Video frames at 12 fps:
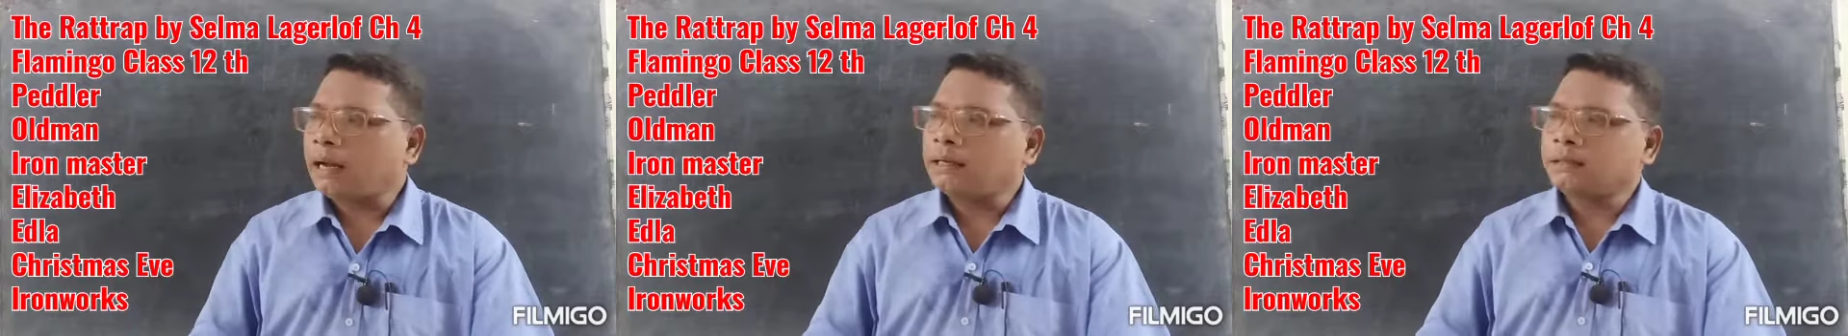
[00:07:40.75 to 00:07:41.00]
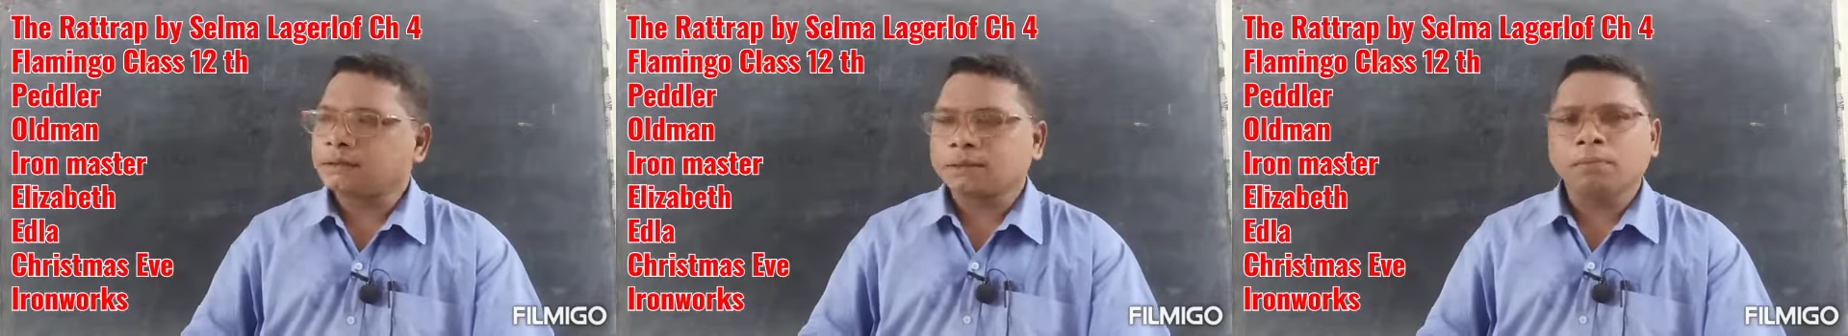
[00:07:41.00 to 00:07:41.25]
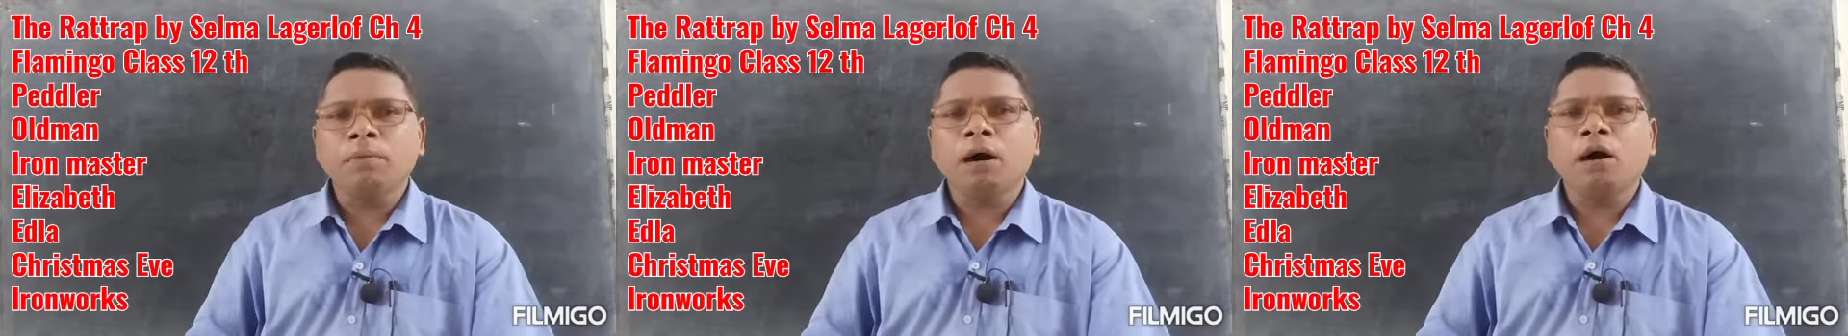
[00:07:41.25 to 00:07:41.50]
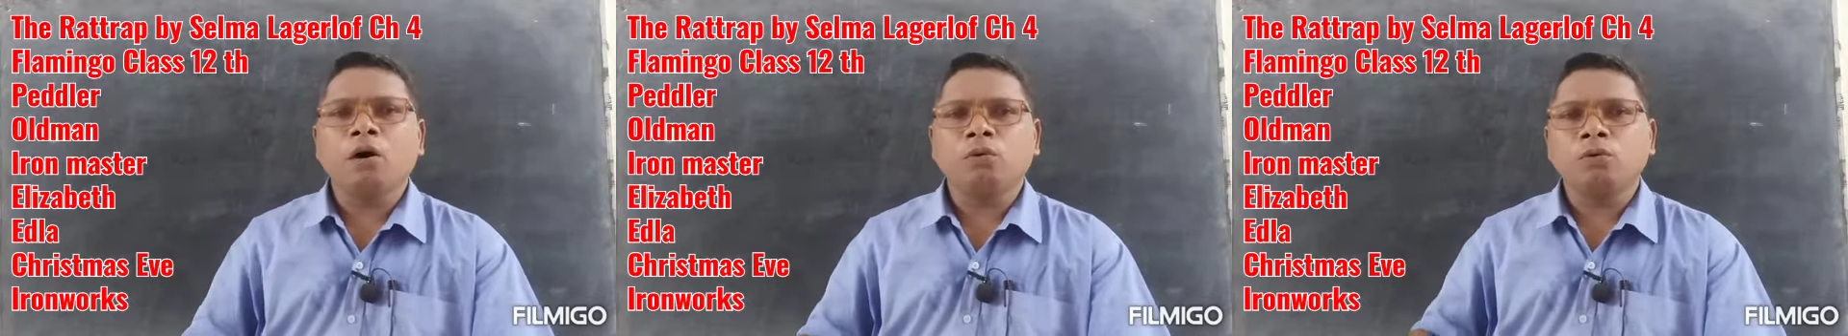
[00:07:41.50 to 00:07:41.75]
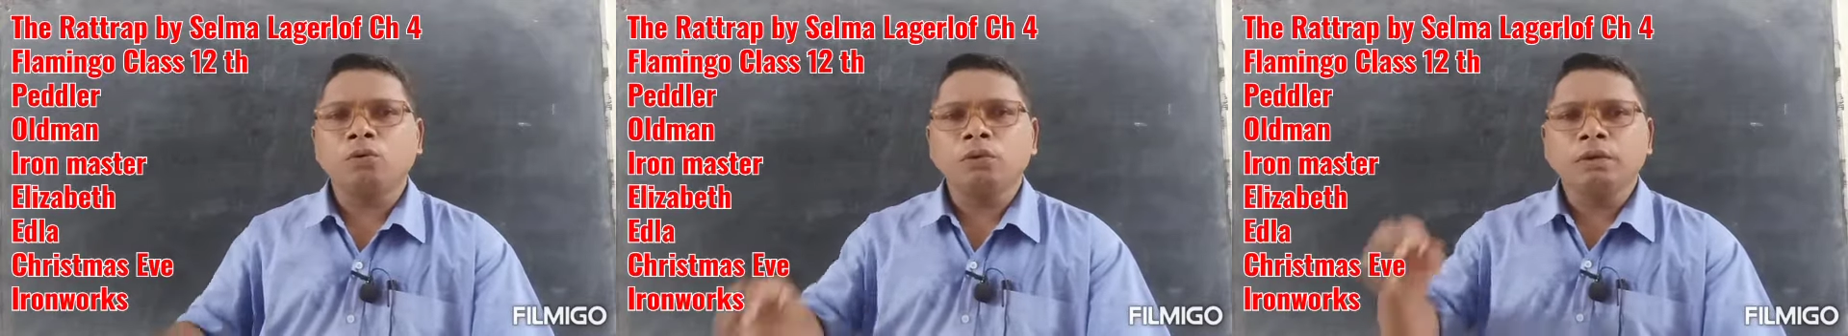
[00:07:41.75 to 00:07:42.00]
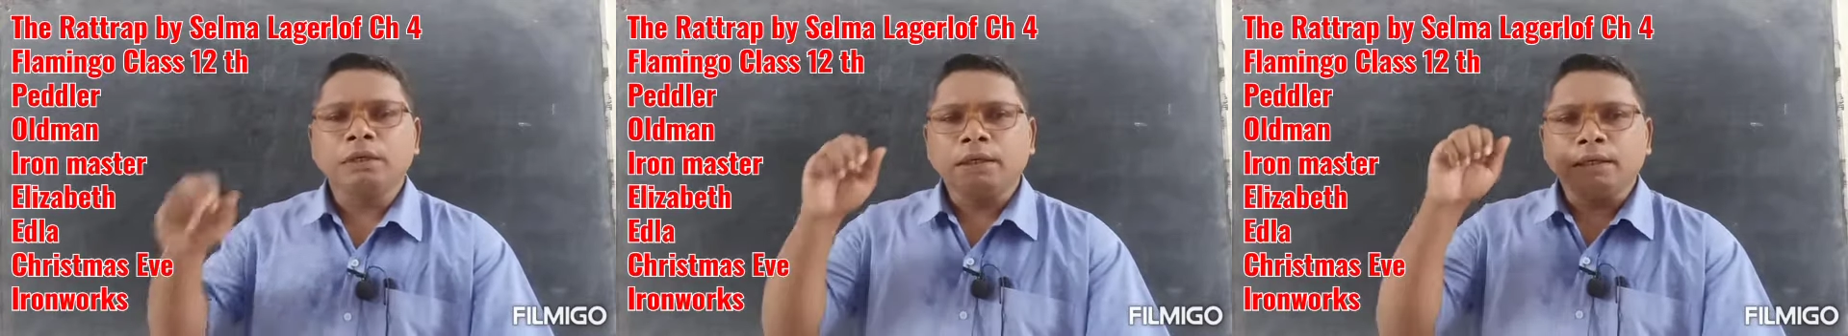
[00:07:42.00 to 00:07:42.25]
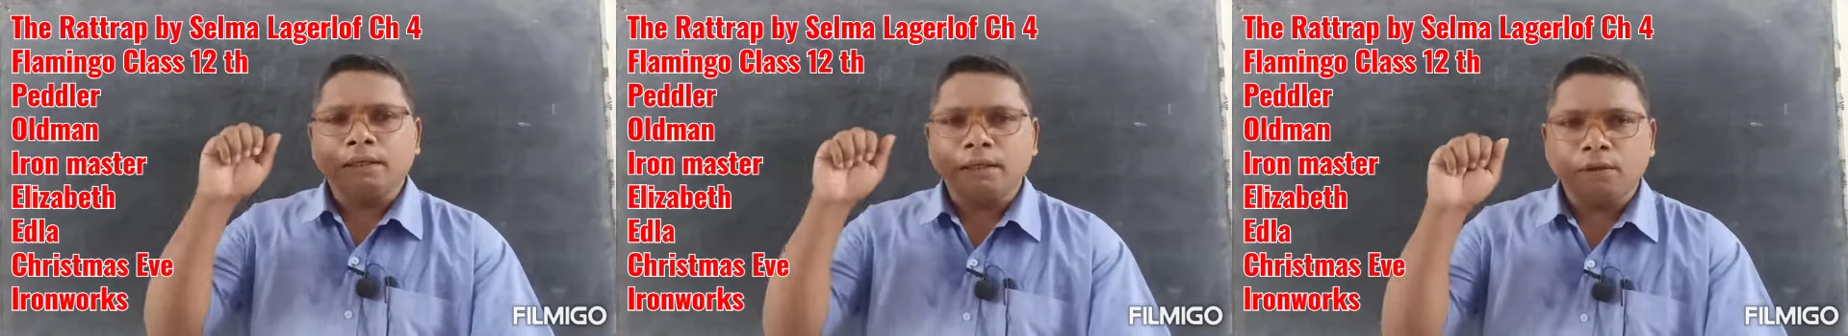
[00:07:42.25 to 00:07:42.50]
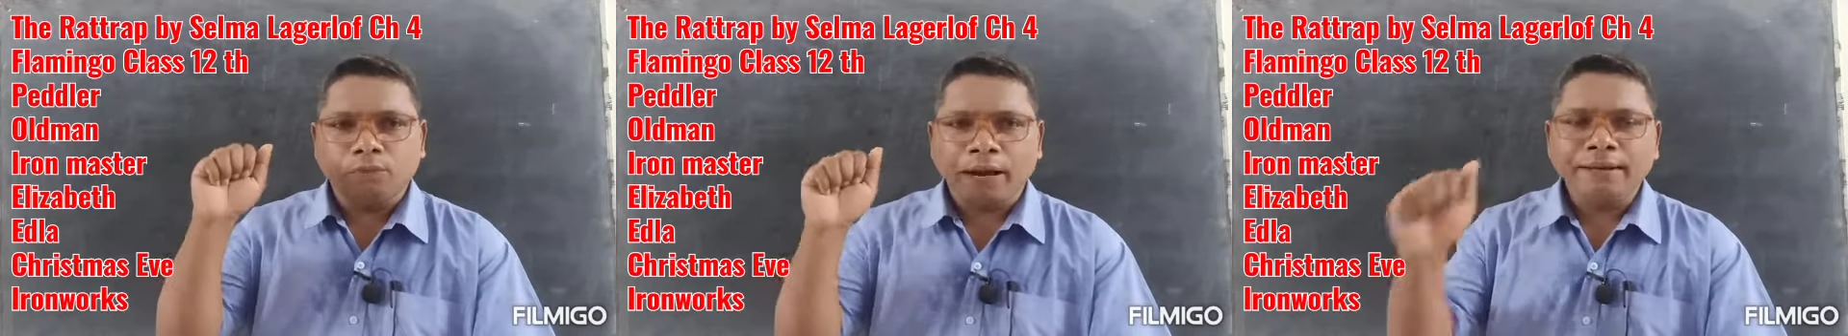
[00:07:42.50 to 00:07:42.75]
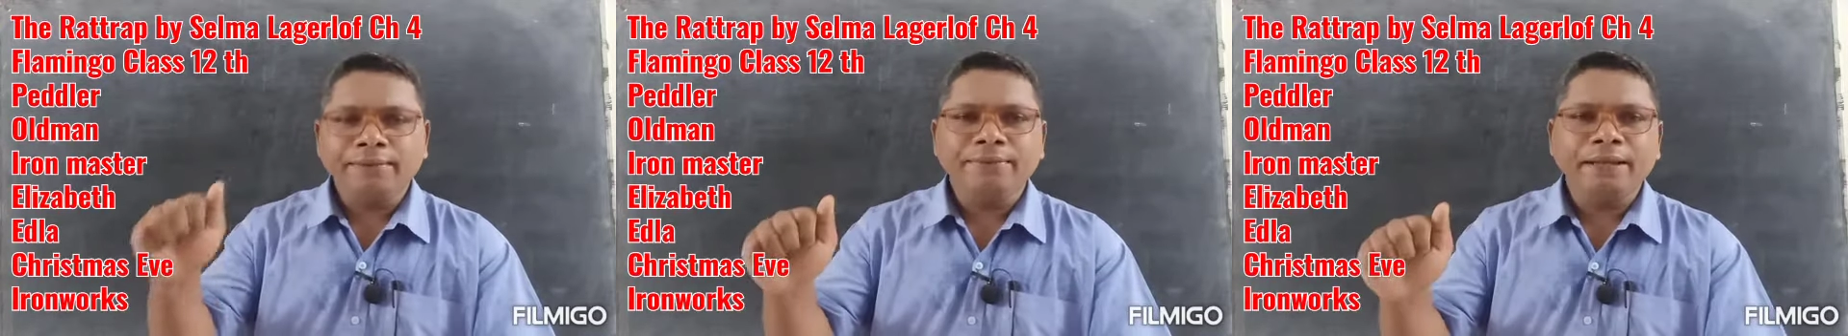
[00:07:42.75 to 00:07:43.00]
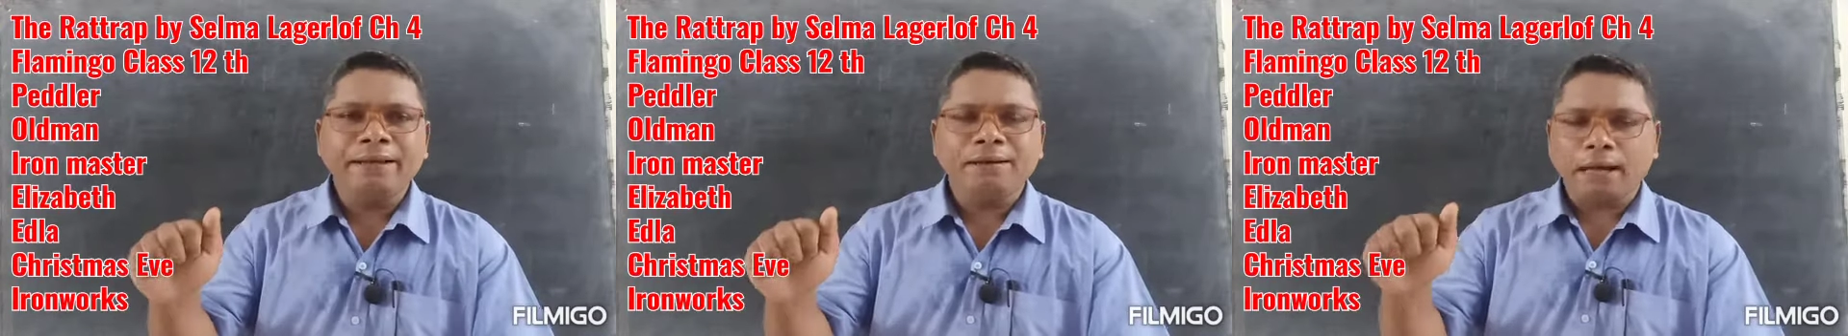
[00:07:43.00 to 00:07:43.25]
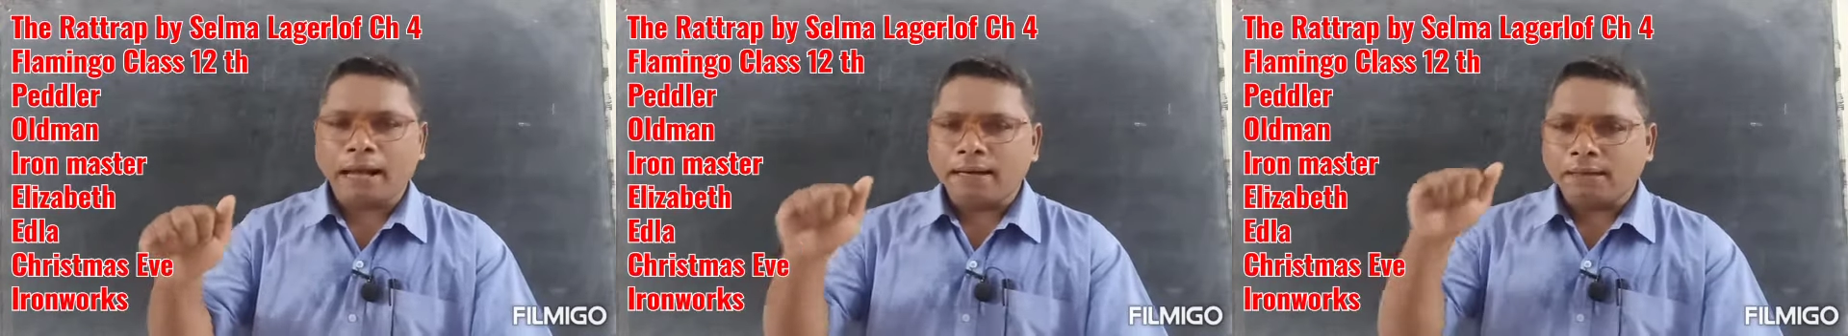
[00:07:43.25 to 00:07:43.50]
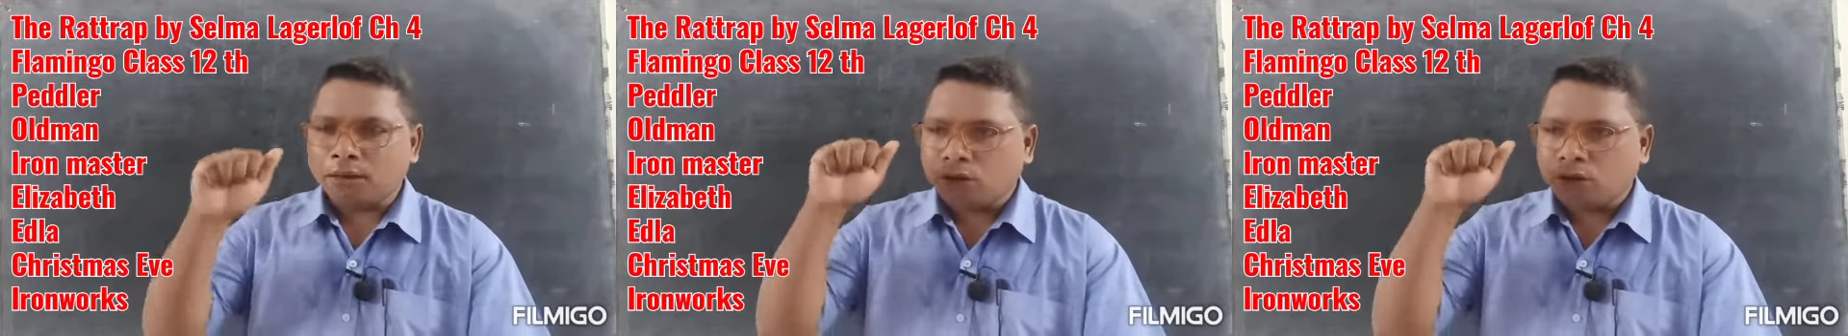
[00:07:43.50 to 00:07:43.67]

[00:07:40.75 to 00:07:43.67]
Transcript: and somehow he went there and